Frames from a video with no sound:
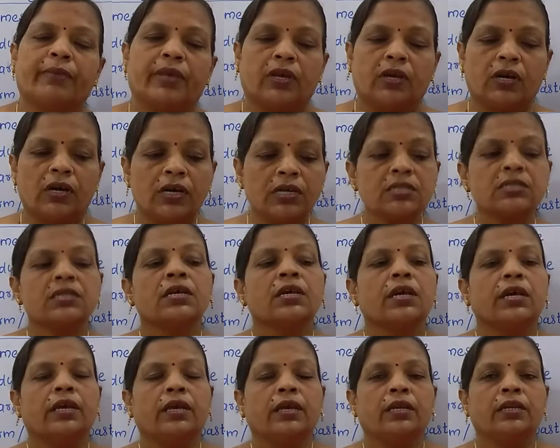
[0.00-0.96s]
Because
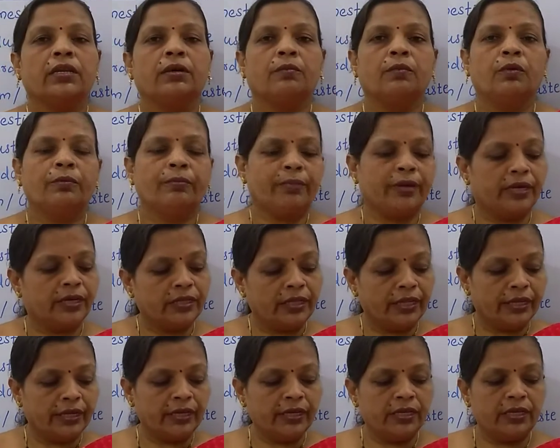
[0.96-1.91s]
in Mumbai
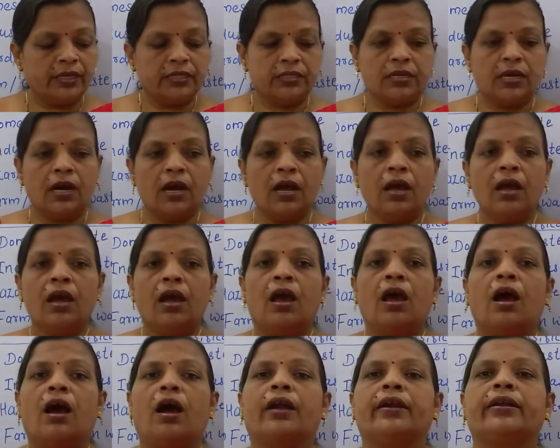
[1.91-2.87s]
there is a
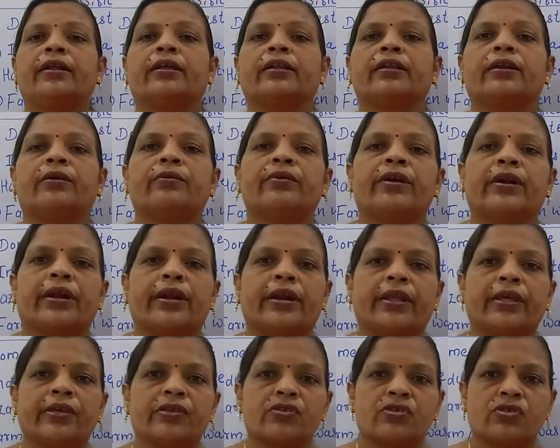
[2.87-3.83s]
underground
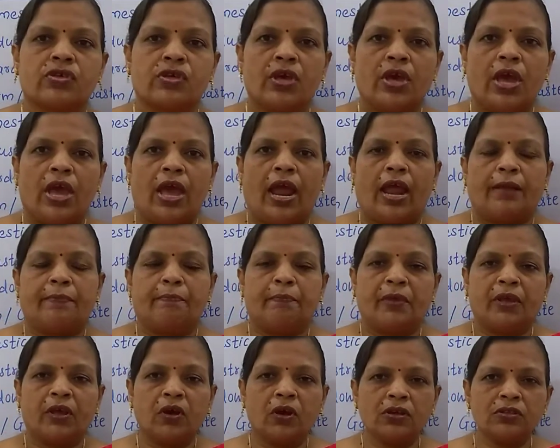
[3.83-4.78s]
drainage, and
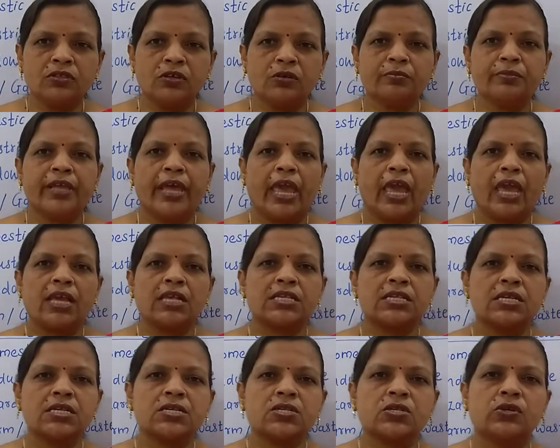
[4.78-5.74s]
because of the
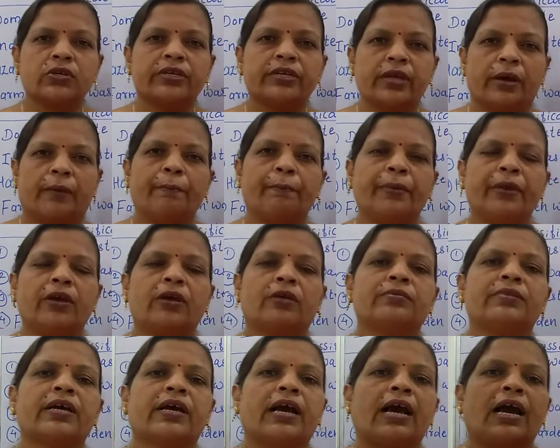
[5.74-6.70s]
excessive dumping of
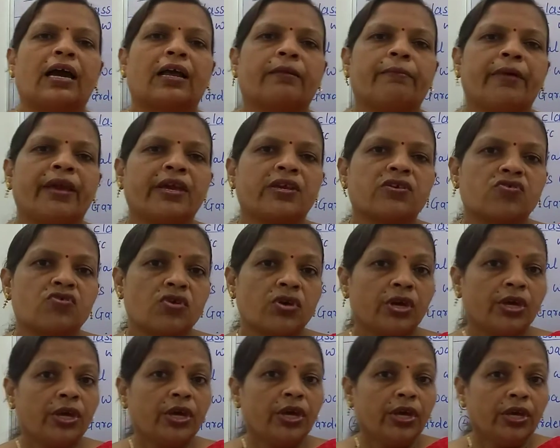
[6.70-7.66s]
the garbage
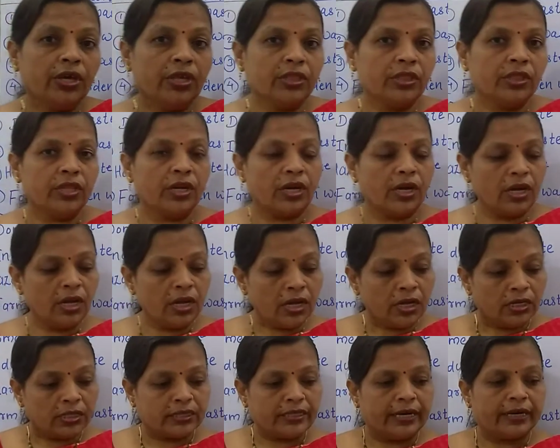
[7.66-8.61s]
in the
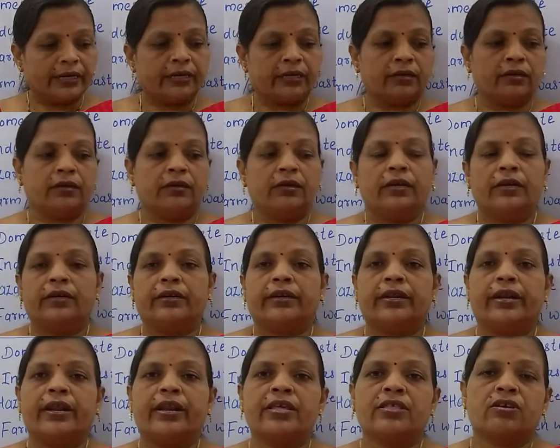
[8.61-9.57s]

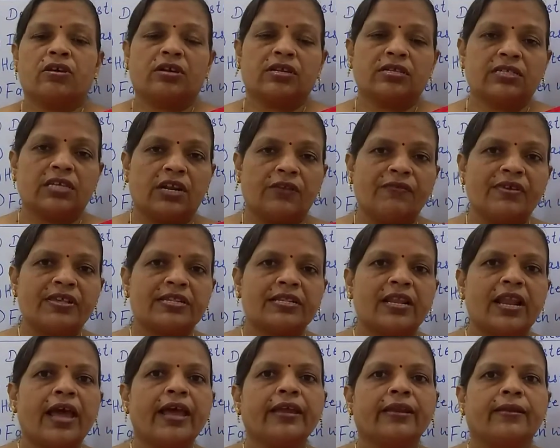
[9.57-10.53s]
drainage or a service
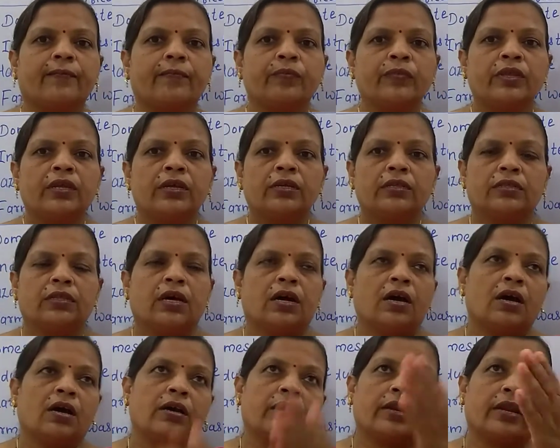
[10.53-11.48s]
line,
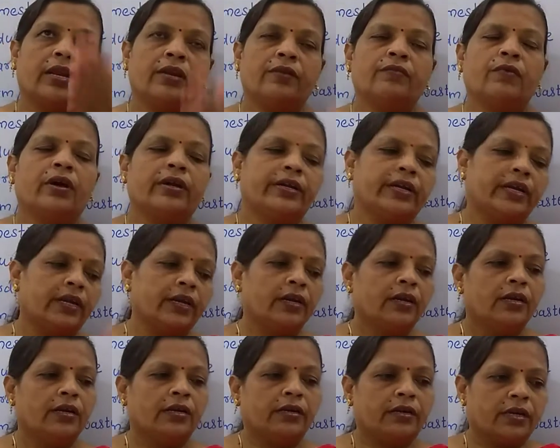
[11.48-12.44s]
the rainwater
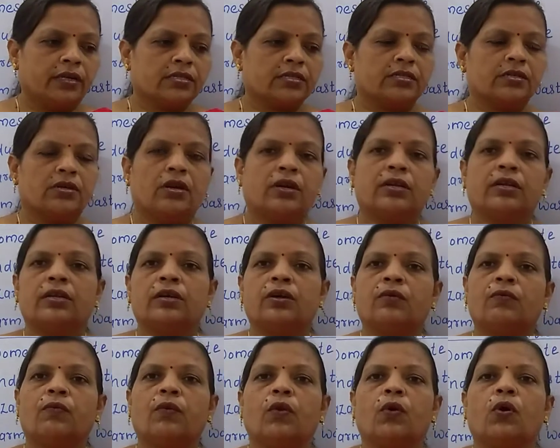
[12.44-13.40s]
does
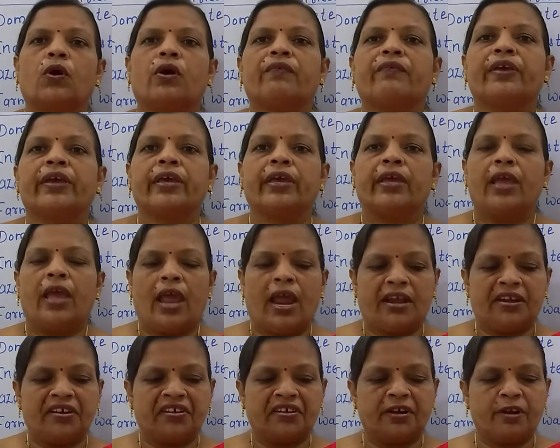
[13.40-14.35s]
not flow away
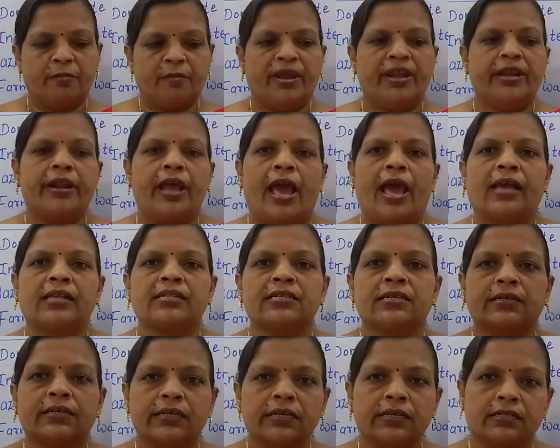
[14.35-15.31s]
and it remains as
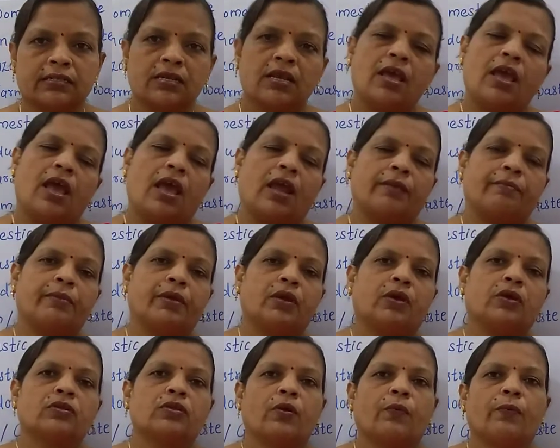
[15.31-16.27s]
it is, and
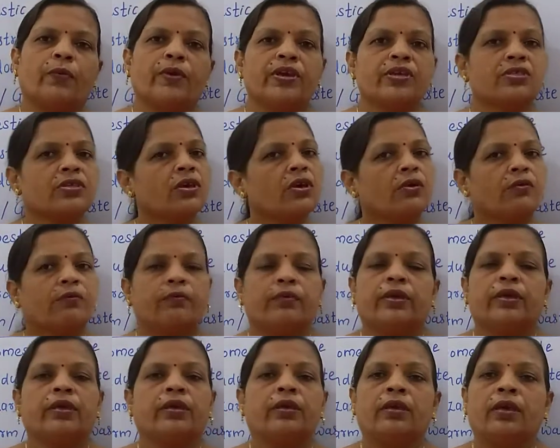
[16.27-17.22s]
because of which
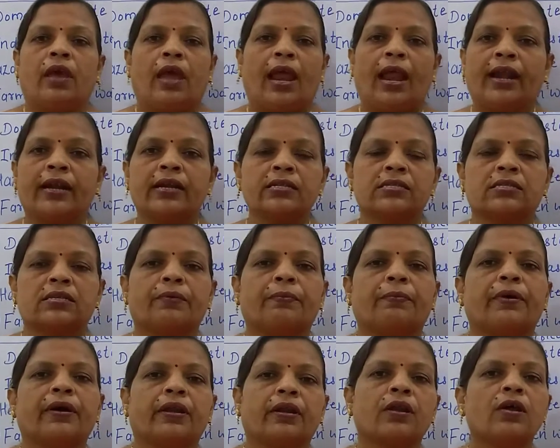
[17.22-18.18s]
we had
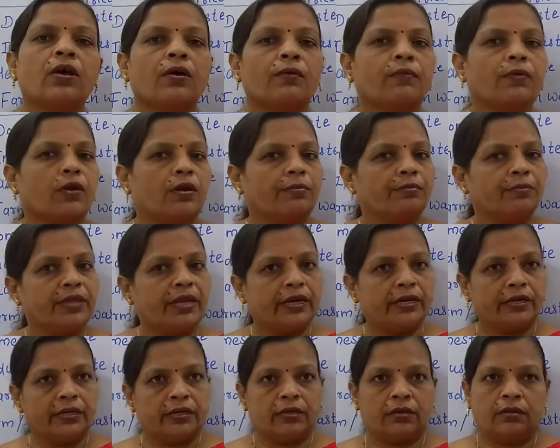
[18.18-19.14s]
suffer from
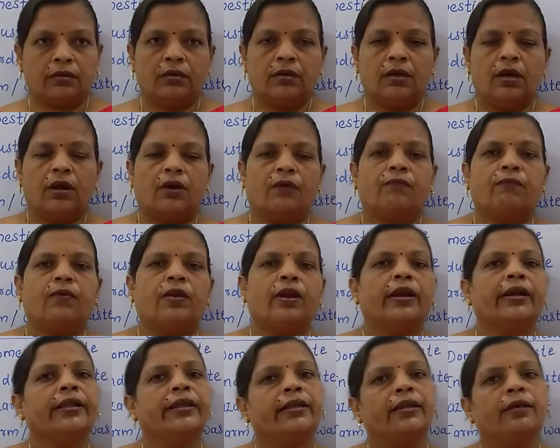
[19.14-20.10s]
that
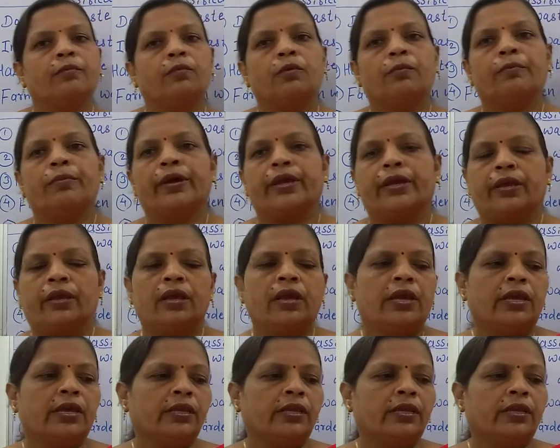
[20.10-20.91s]
flood in Mumbai.